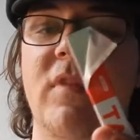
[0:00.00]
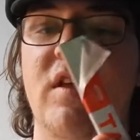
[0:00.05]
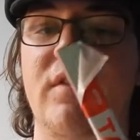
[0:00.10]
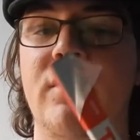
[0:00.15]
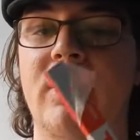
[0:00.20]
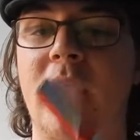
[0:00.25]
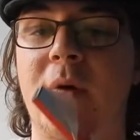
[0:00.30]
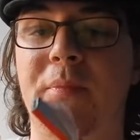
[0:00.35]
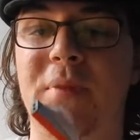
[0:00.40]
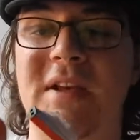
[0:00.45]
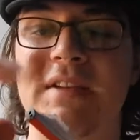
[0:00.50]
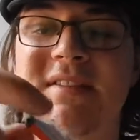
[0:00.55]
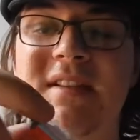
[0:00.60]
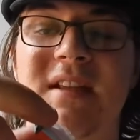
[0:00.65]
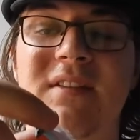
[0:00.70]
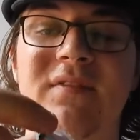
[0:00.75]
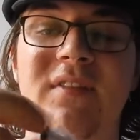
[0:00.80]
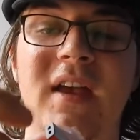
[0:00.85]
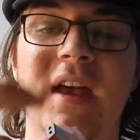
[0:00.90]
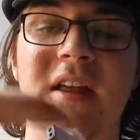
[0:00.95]
We've got plastic
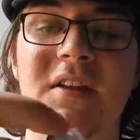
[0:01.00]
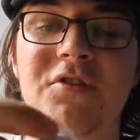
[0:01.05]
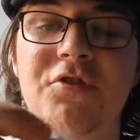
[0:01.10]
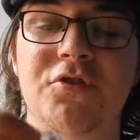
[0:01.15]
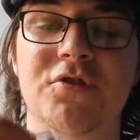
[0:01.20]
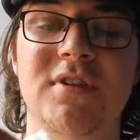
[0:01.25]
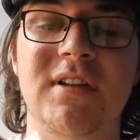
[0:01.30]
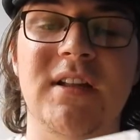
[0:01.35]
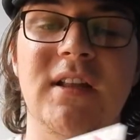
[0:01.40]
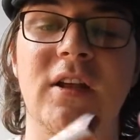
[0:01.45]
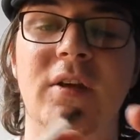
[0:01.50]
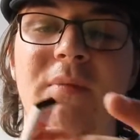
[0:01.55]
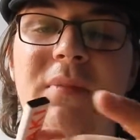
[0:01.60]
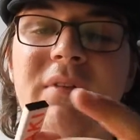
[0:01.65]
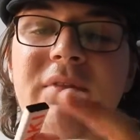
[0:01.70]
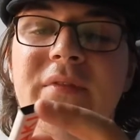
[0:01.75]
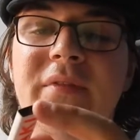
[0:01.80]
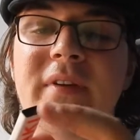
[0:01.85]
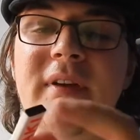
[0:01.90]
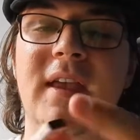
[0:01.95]
in the ends, just a little
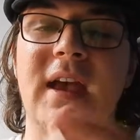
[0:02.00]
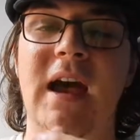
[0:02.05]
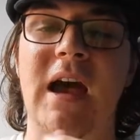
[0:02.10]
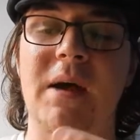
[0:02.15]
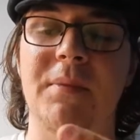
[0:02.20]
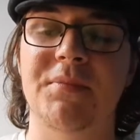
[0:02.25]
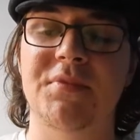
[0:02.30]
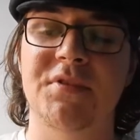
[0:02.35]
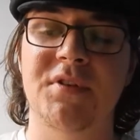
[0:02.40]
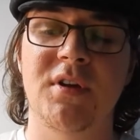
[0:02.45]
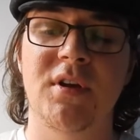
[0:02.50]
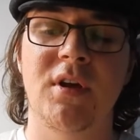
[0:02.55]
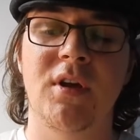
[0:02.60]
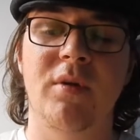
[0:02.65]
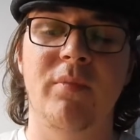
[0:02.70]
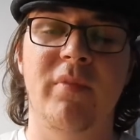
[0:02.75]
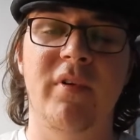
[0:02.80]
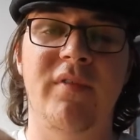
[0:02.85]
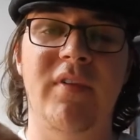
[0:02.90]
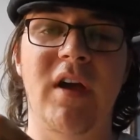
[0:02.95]
bit for the caps,
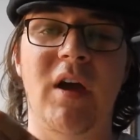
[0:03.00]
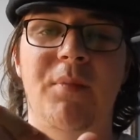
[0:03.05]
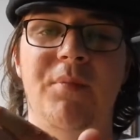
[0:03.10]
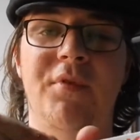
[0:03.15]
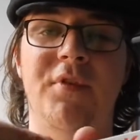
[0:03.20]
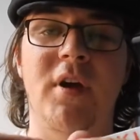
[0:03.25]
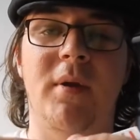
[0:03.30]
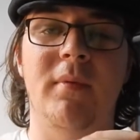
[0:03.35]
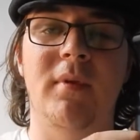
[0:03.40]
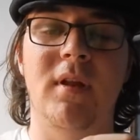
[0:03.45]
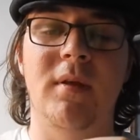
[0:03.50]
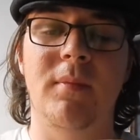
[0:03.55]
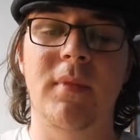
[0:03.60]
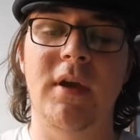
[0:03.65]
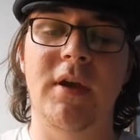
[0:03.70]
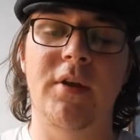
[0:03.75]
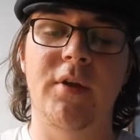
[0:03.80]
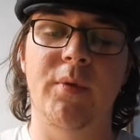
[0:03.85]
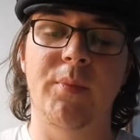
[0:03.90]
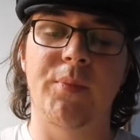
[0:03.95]
but they are predominantly
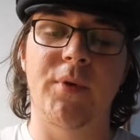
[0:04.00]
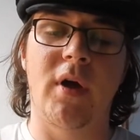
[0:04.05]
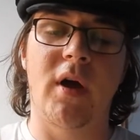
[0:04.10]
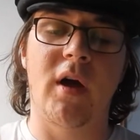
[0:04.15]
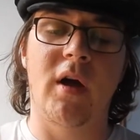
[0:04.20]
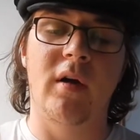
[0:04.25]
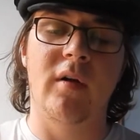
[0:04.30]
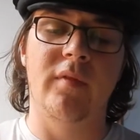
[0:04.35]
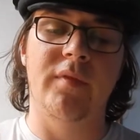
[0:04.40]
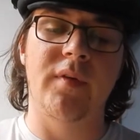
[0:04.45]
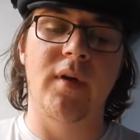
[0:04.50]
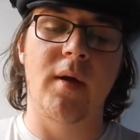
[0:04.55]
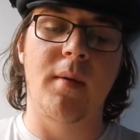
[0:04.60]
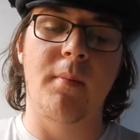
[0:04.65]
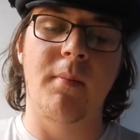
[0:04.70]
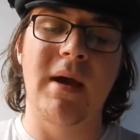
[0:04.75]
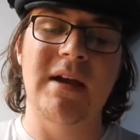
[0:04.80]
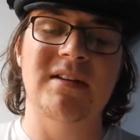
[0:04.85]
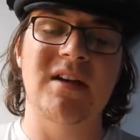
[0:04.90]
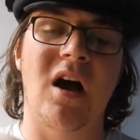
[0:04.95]
made up of
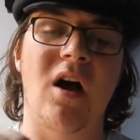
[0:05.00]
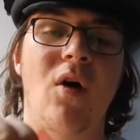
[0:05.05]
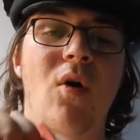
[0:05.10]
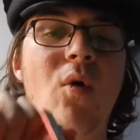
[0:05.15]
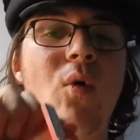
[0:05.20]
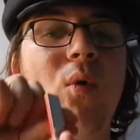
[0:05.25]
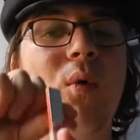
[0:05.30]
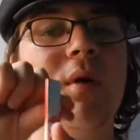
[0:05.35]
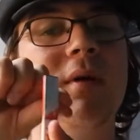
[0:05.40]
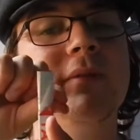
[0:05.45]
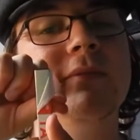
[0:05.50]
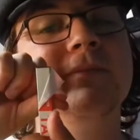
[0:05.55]
metal.